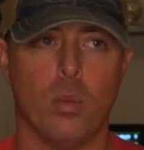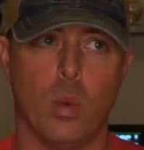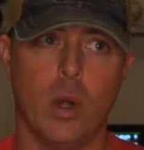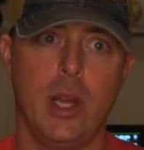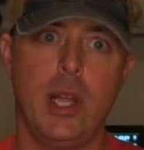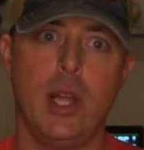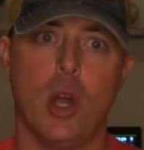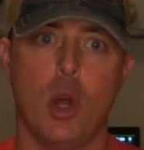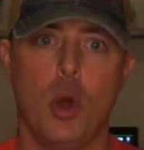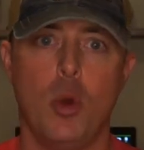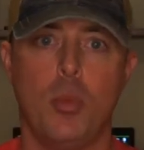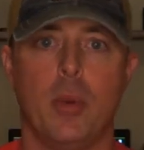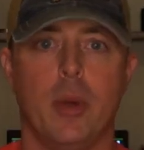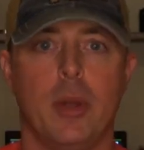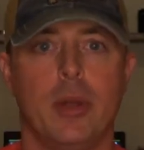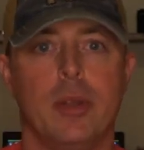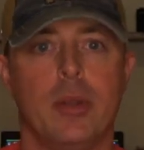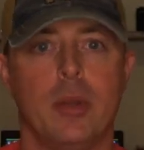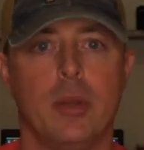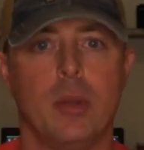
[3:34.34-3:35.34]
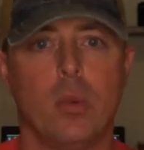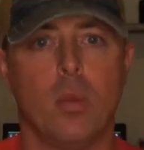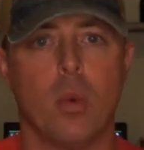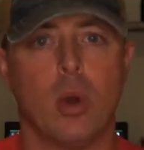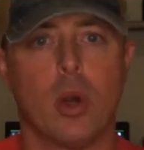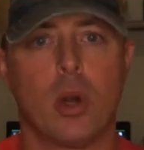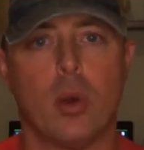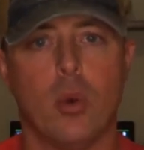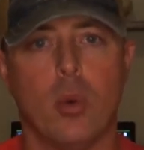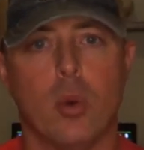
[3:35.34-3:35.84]
reopen
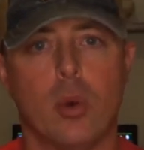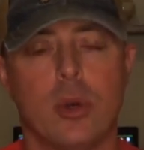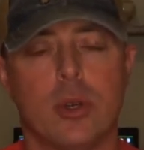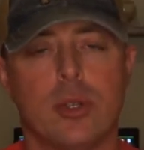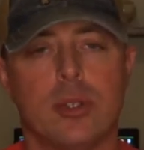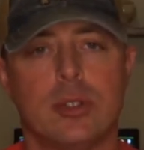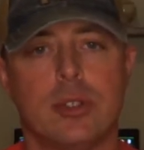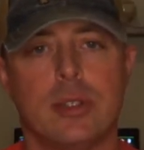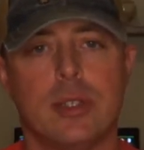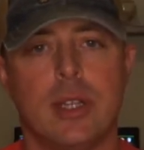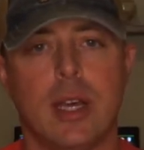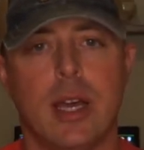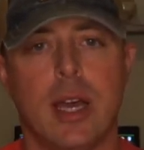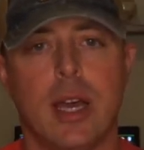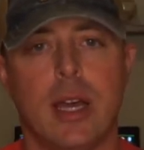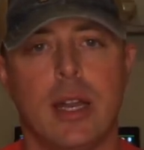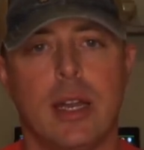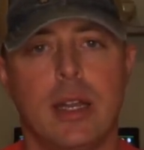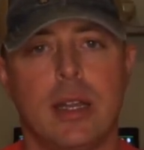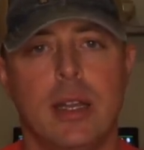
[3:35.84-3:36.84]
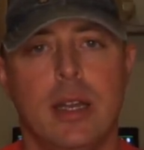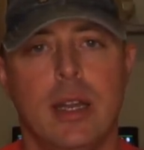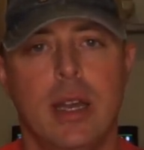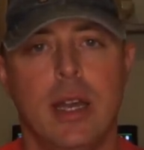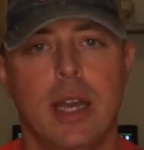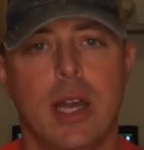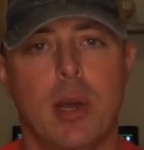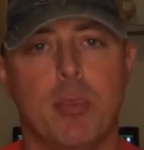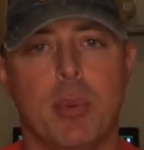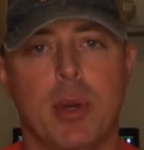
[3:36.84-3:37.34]
work orders that
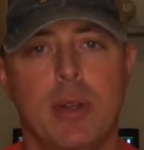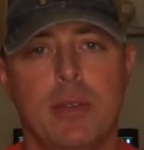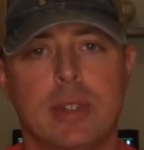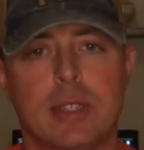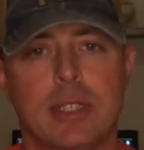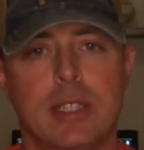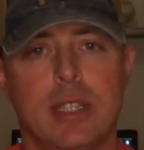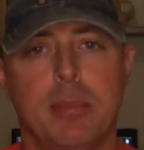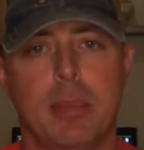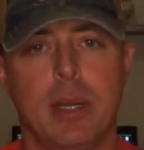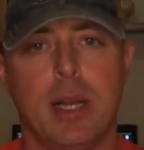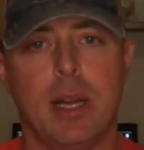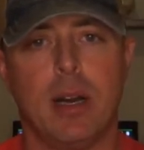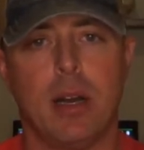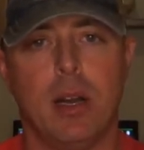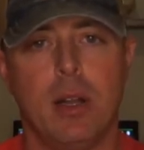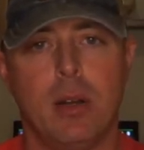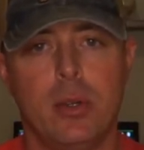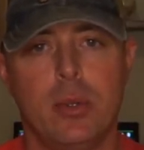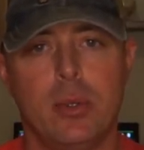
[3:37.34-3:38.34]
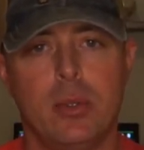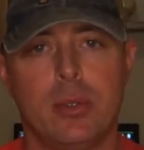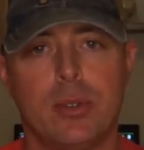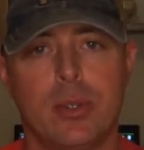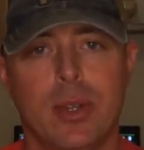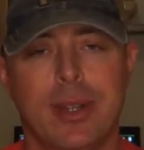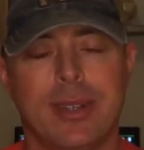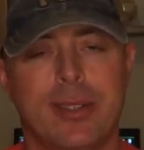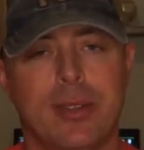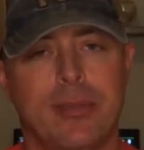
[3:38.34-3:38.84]
have previously been
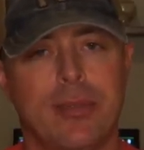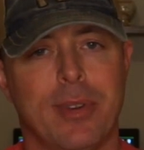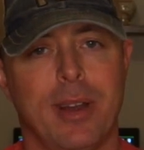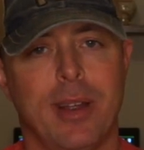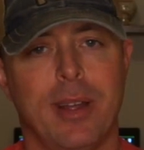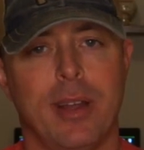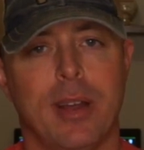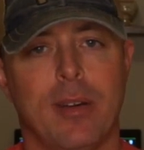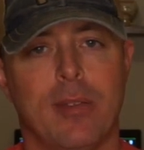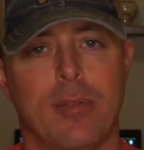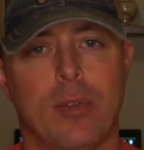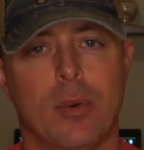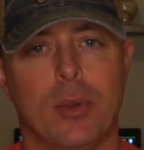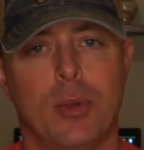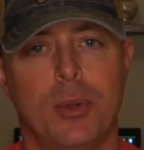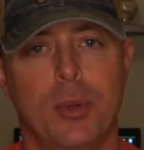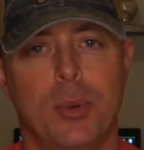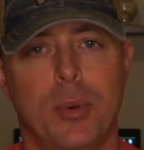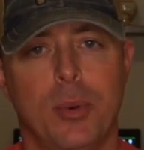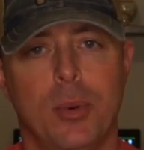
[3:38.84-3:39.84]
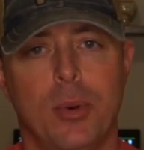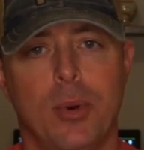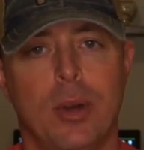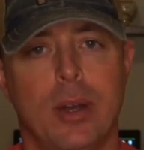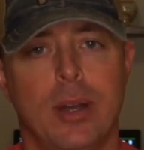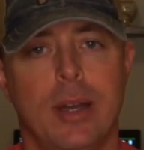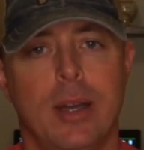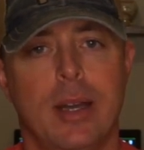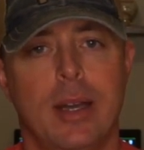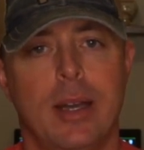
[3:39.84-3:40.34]
closed, so that's a very helpful
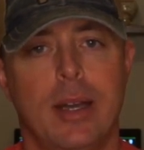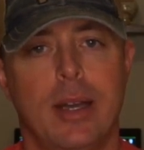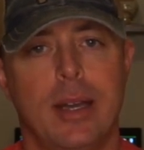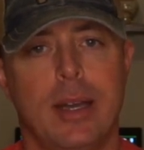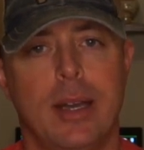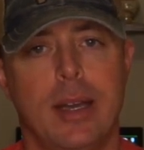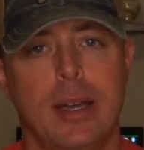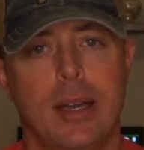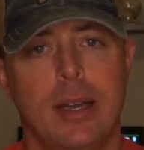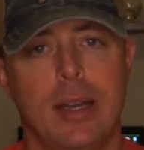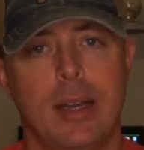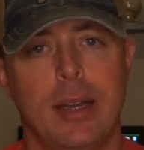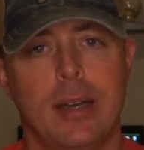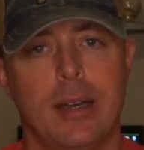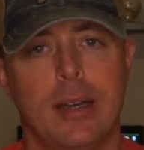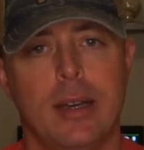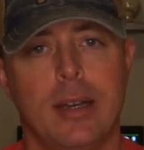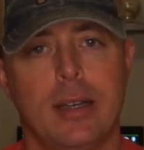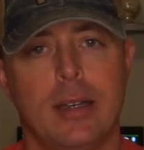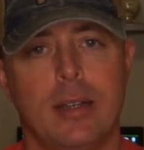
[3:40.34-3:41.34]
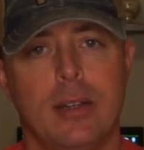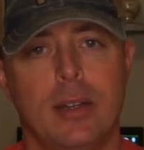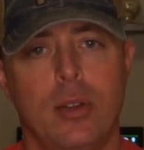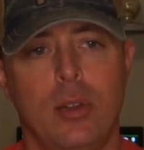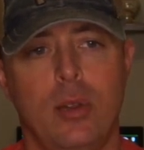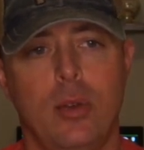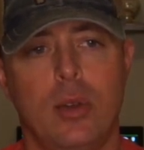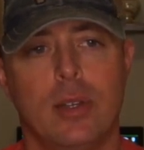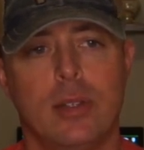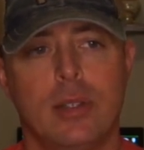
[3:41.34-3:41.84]
tool. And
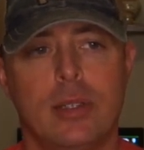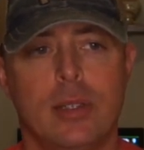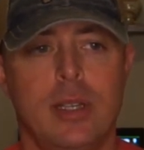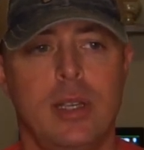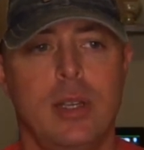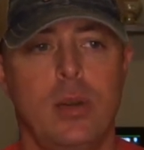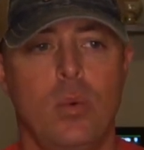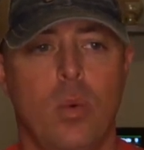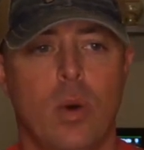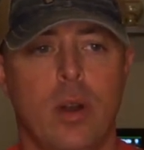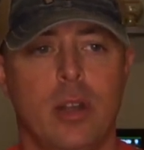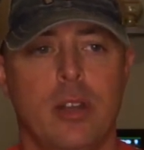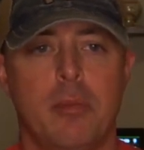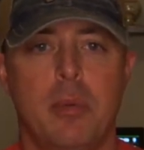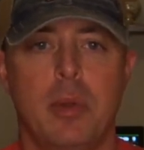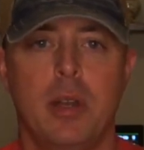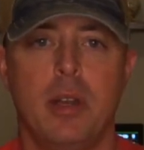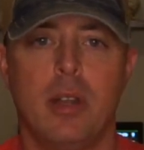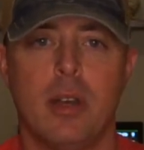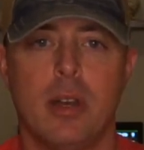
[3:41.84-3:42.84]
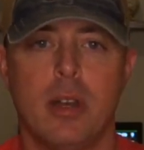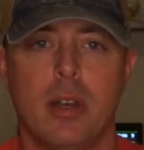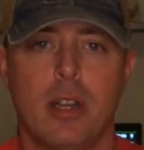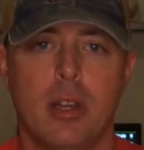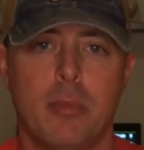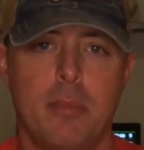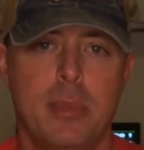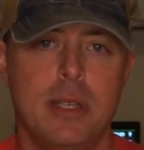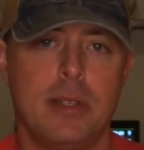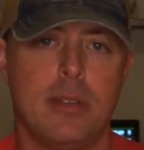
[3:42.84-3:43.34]
you can see what has been done
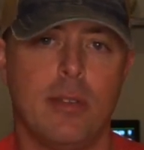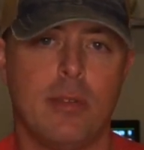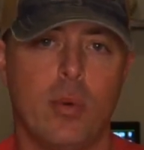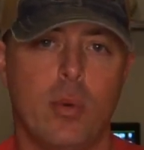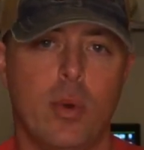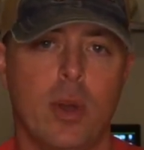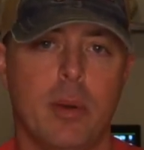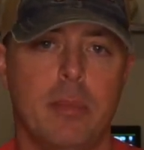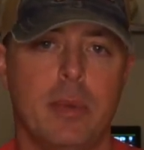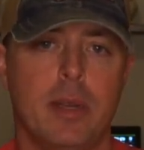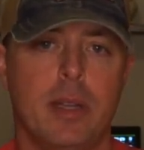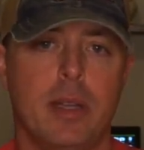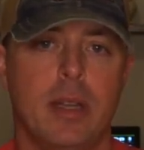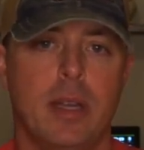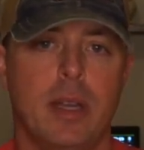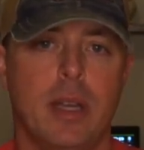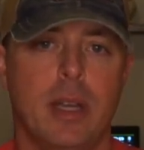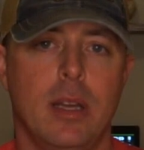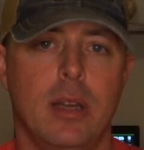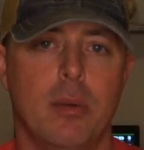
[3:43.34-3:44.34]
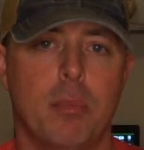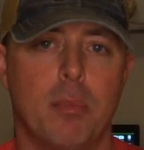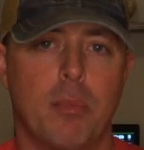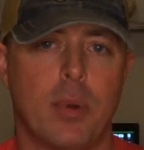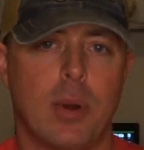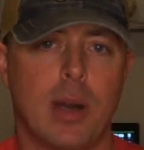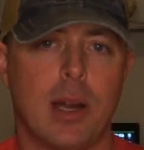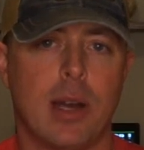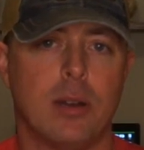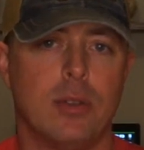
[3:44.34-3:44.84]
to the piece of equipment
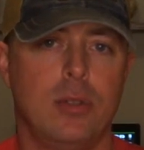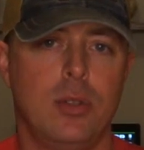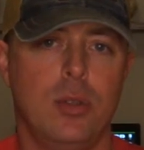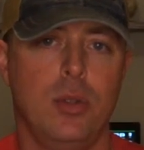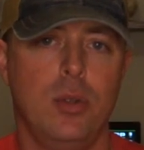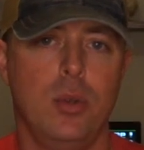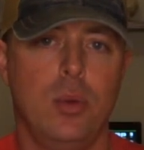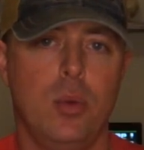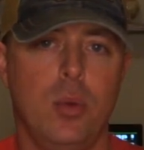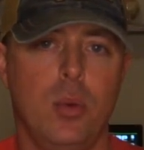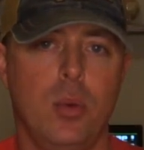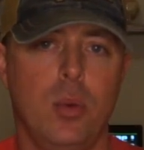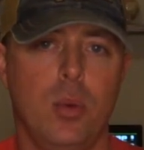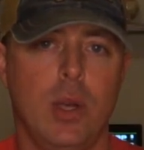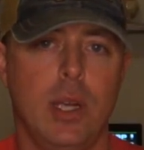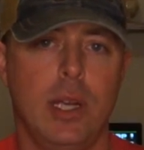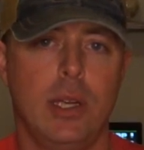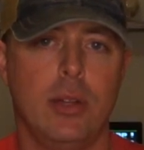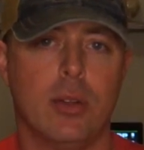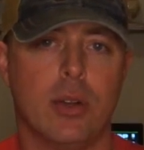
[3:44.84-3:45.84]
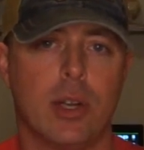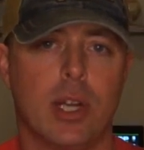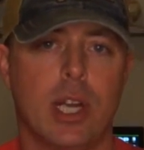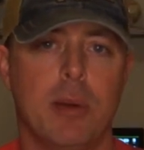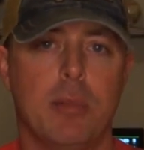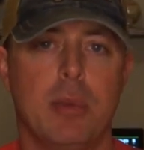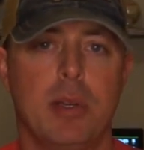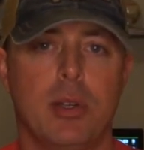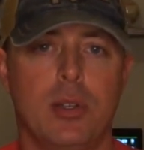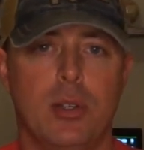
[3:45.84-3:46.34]
prior to you either
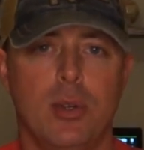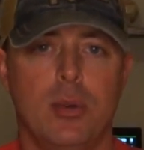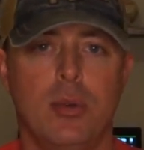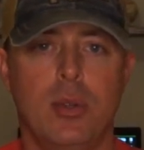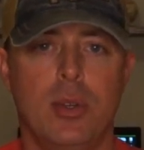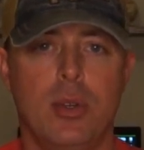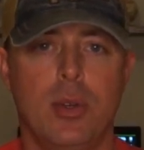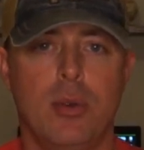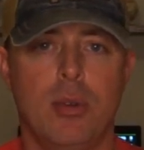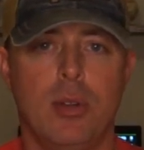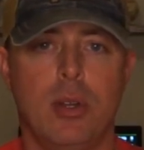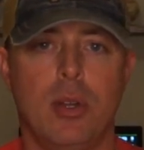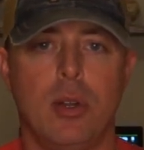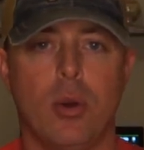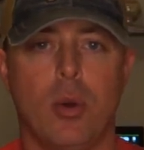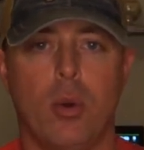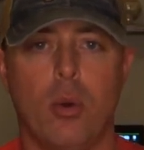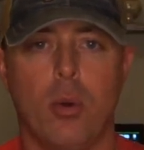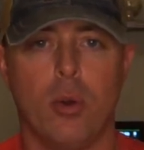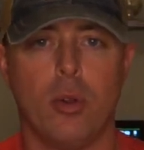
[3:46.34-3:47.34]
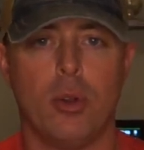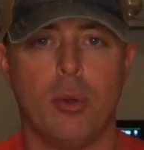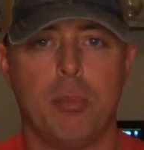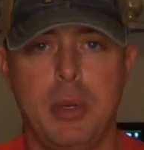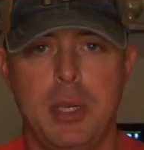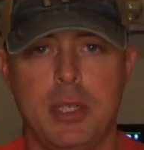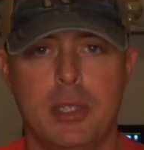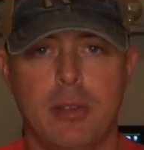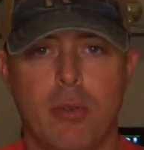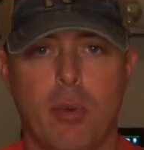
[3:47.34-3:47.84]
coming to the unit or the
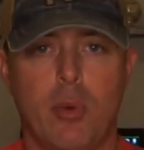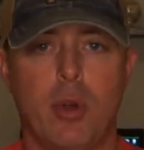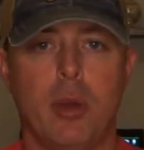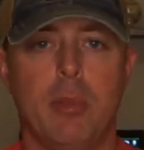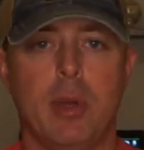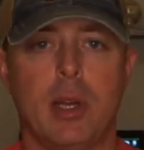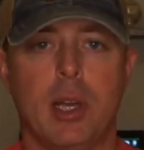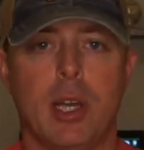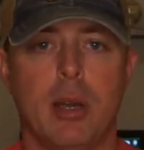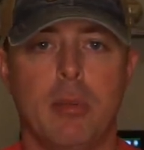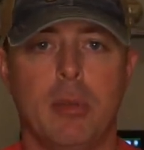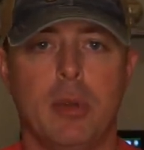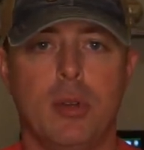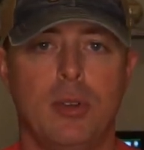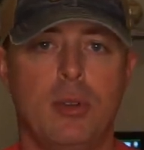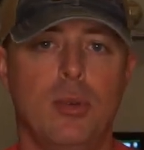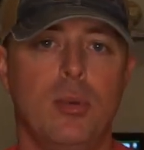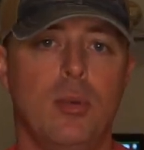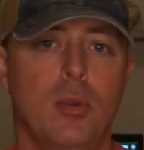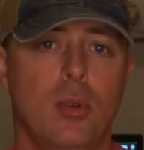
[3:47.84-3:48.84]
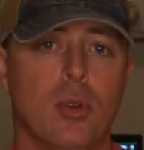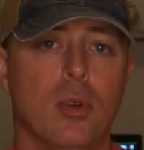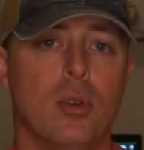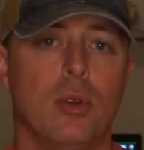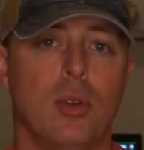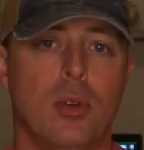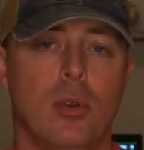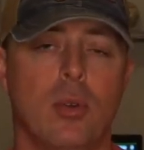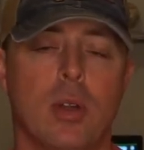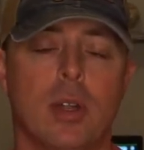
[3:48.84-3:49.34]
piece of equipment coming to
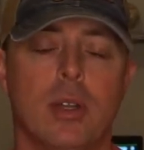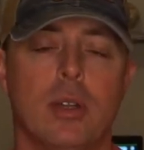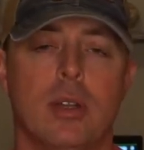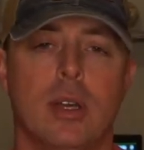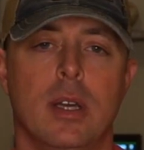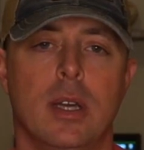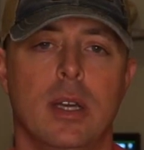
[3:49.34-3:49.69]
your unit.